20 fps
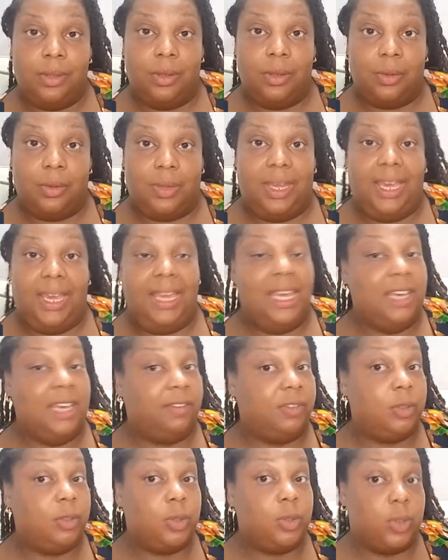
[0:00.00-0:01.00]
Okay?
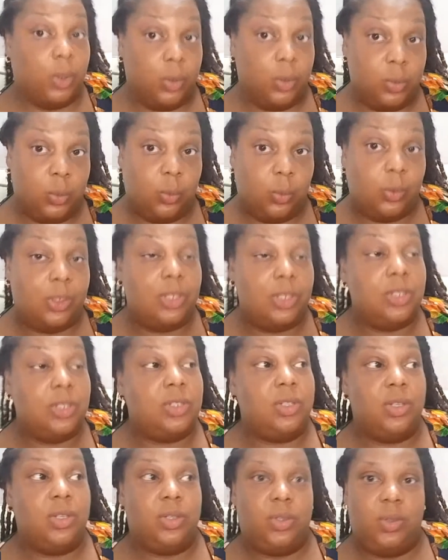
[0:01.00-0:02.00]
If you don't want
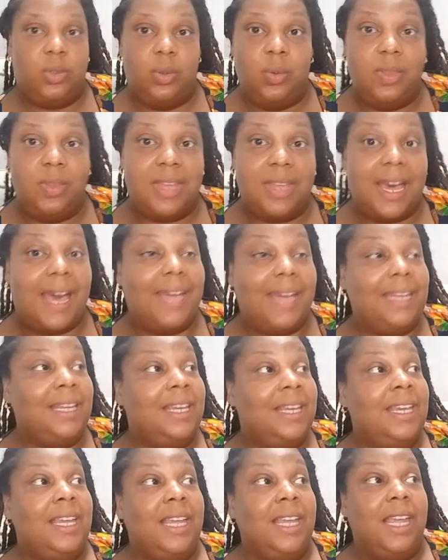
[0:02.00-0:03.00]
to do that,
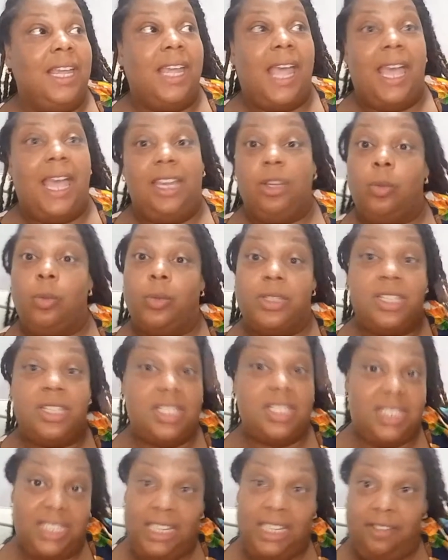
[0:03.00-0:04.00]
and you want to
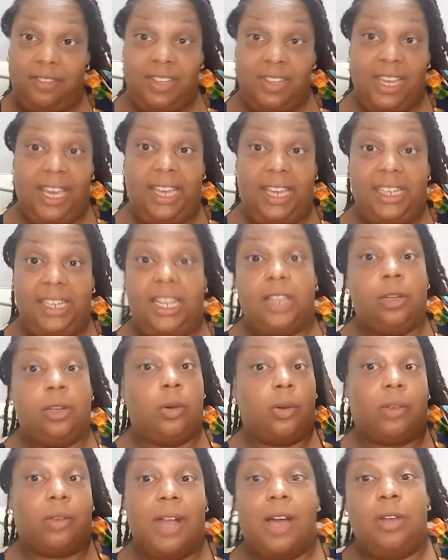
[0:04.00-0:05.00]
deviate and go
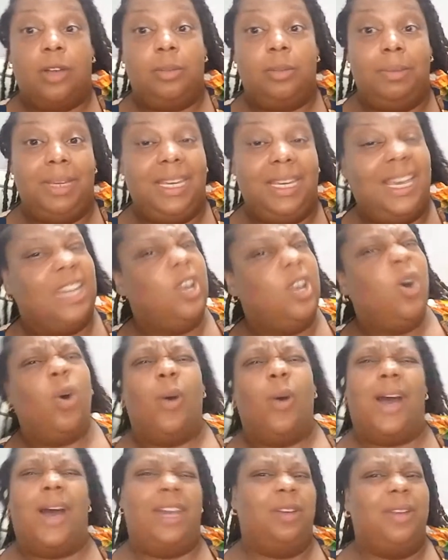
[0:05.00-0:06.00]
around me, and
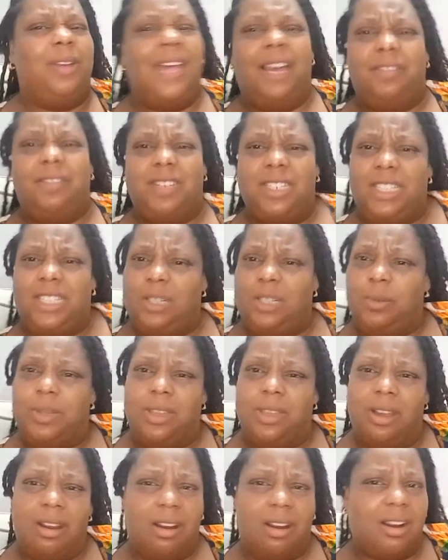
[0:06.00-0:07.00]
I don't have to deal with
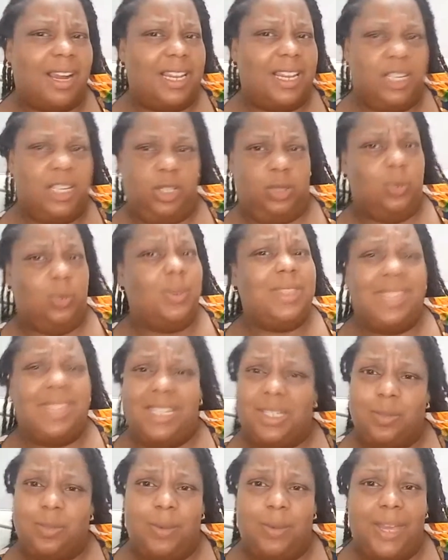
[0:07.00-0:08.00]
her, I could do it
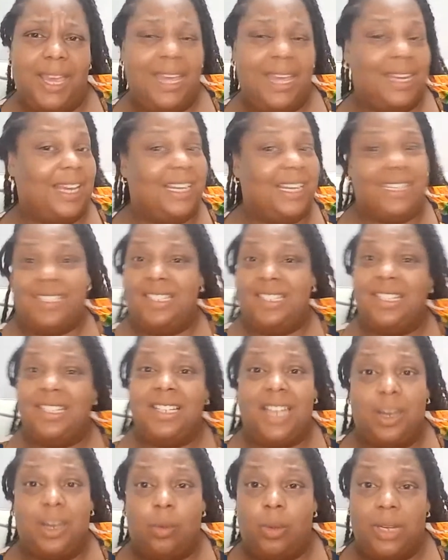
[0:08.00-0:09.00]
this way and I could still
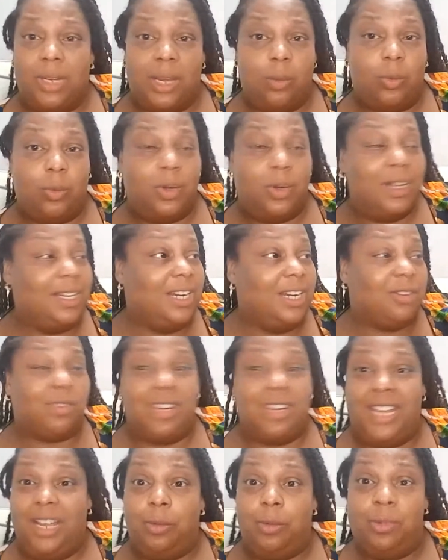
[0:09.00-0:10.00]
get what I want, and
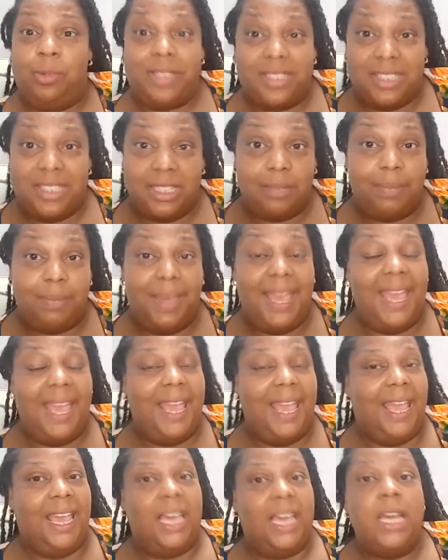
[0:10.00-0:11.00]
Renee will still
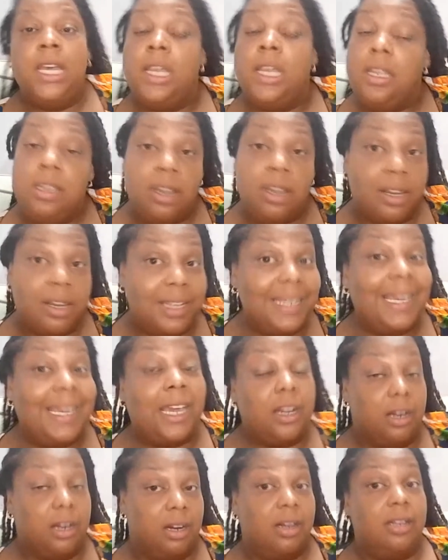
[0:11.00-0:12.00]
pay, you're going to
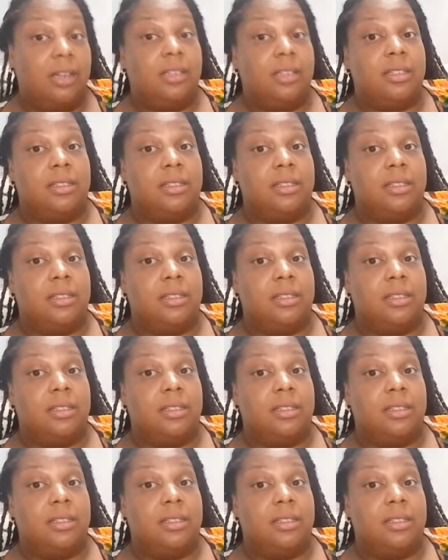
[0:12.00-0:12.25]
get hurt.